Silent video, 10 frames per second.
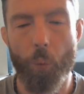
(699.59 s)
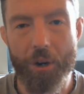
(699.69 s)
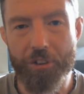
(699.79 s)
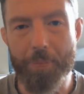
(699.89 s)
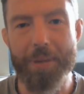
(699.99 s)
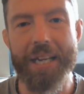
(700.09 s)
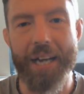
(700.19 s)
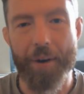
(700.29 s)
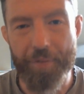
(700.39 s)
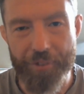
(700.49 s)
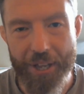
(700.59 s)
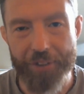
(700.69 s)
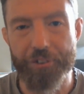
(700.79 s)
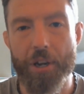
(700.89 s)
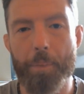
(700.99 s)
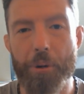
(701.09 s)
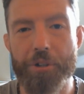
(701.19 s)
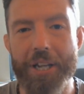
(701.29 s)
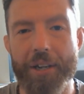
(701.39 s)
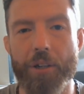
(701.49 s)
What is the meaning of this
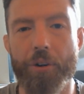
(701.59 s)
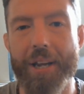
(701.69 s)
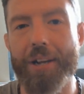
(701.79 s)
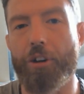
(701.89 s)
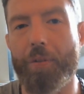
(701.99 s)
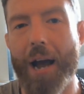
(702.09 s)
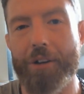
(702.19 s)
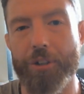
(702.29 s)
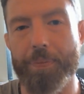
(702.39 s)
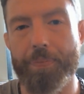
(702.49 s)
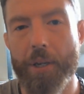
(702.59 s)
particular interaction?